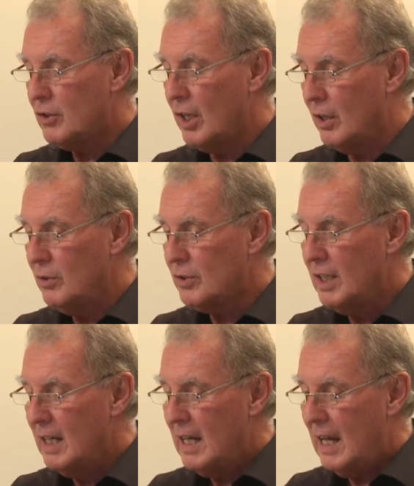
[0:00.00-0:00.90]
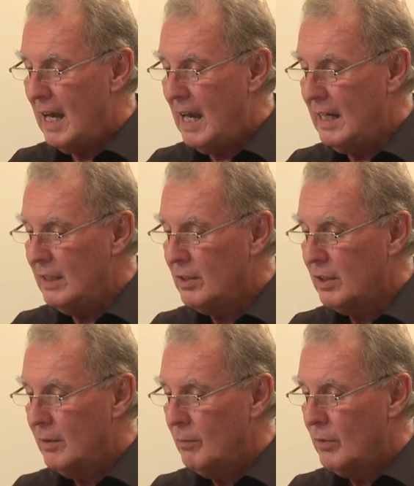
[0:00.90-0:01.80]
shows and
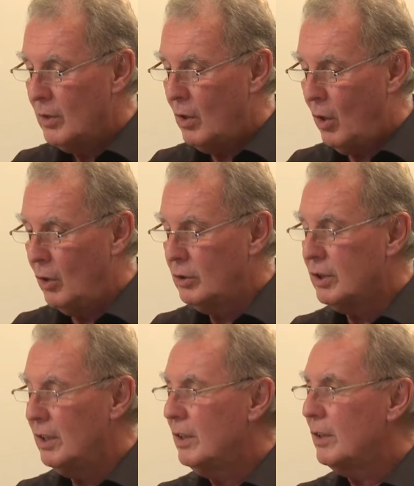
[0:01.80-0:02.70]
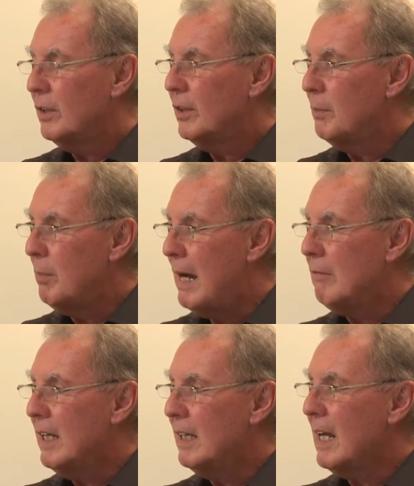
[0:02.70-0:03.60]
alter the
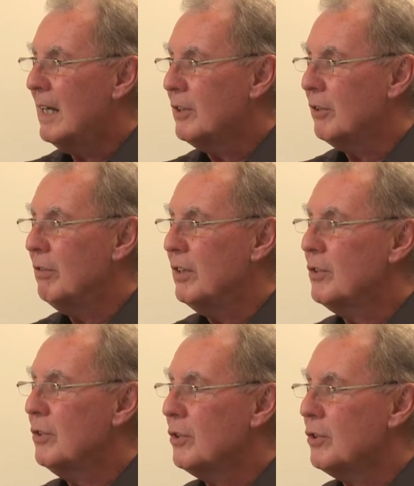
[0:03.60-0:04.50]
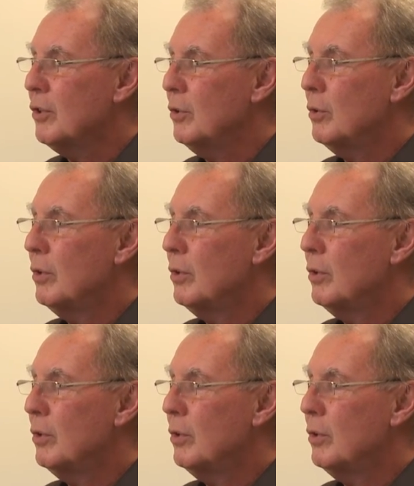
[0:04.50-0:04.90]
barrier categories to suit